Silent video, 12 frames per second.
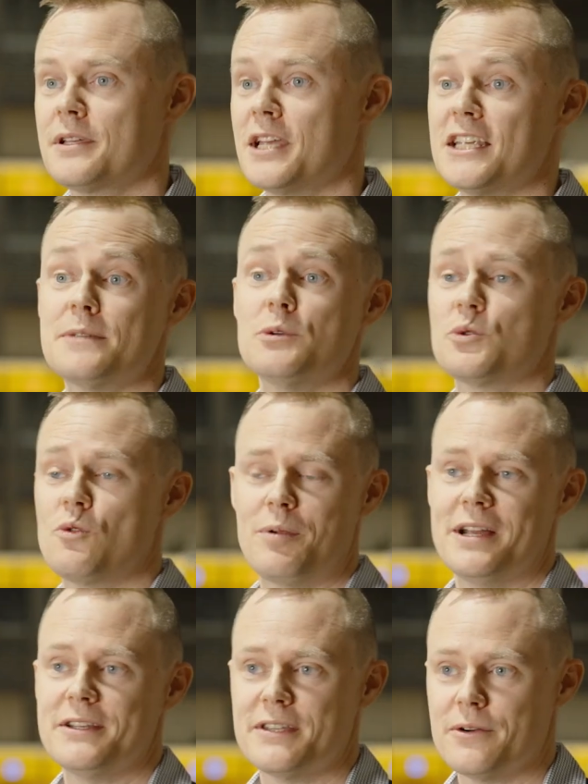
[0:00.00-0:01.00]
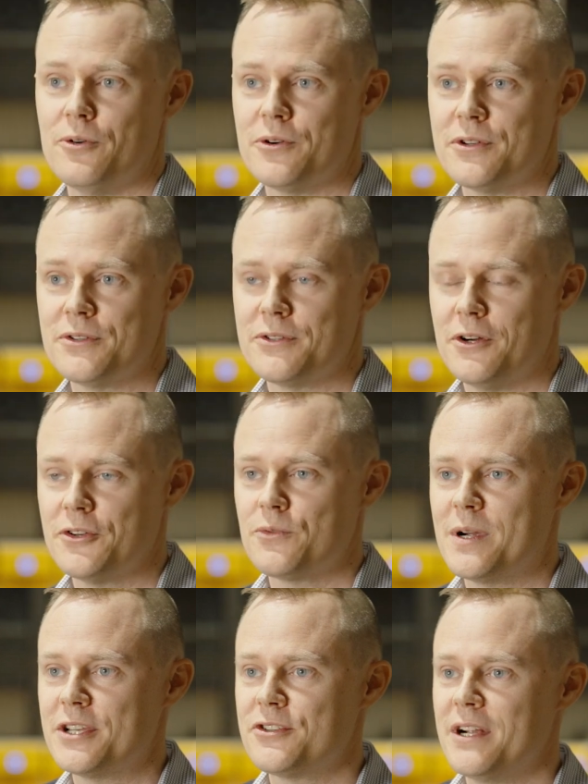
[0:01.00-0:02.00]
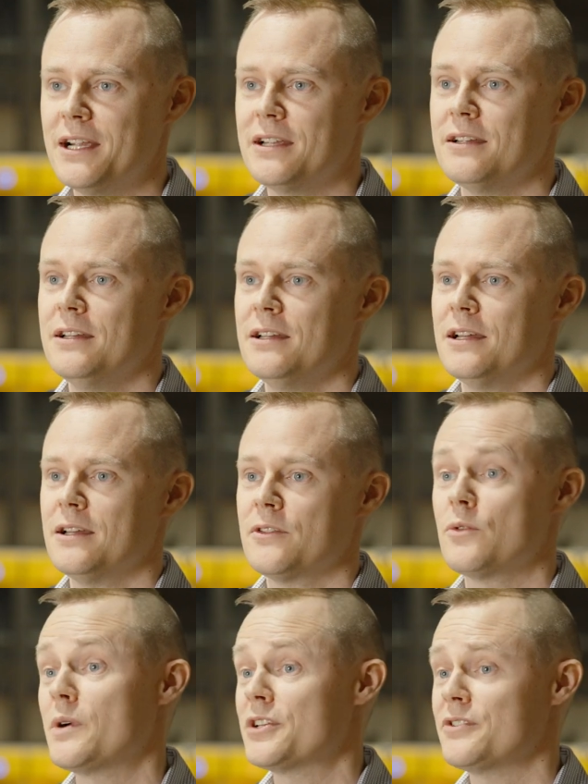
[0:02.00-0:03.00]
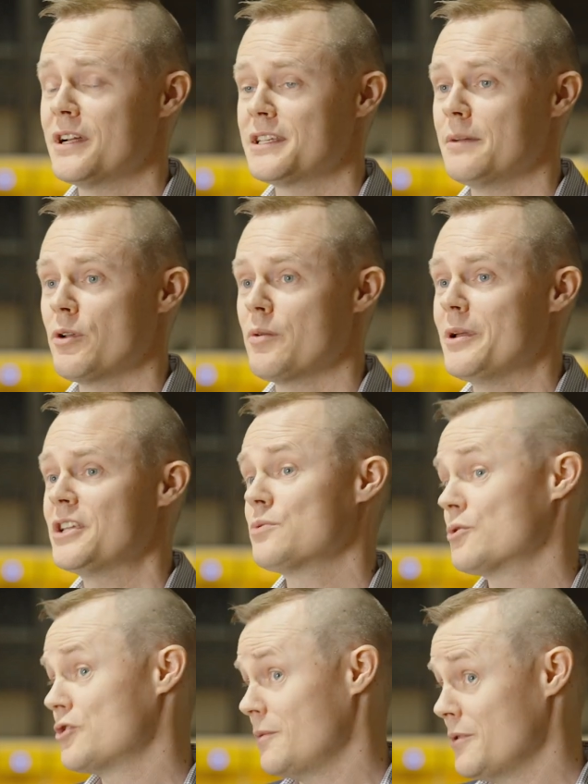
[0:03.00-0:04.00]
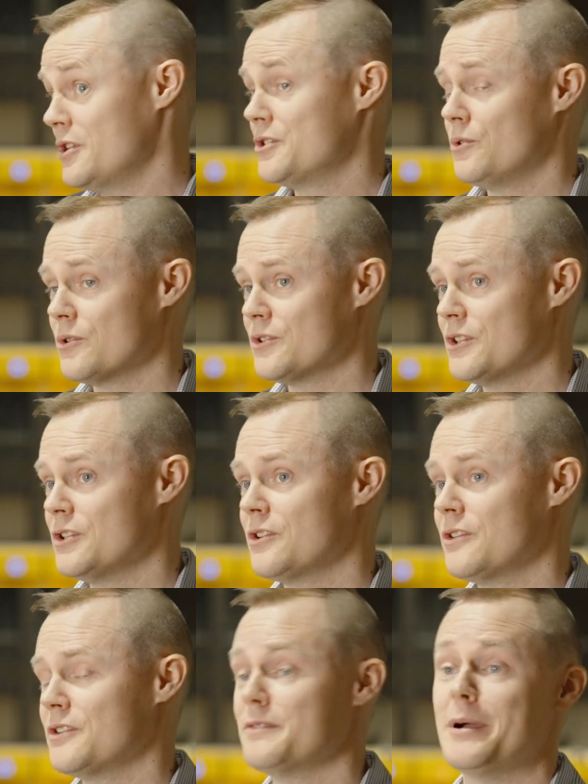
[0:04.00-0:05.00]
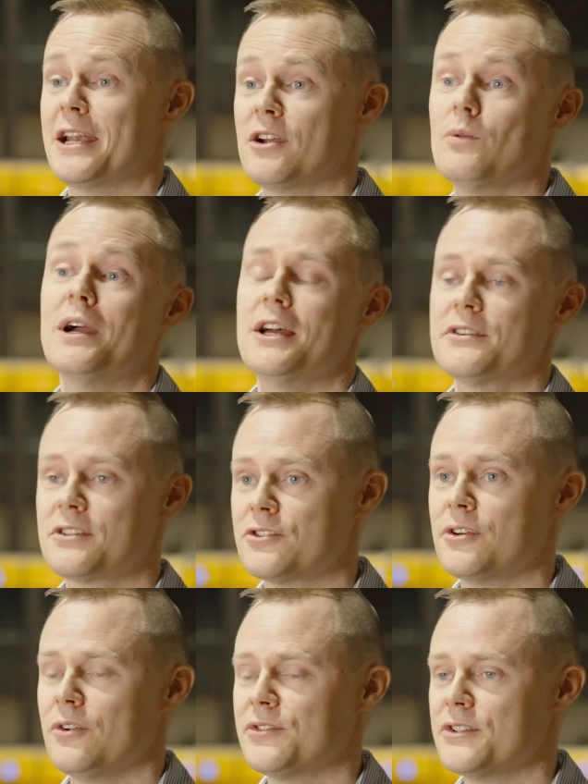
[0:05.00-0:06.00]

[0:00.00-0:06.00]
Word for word: Customers will place their orders onto WesTrac. The WesTrac WMS will drop those orders into the Dematic warehouse control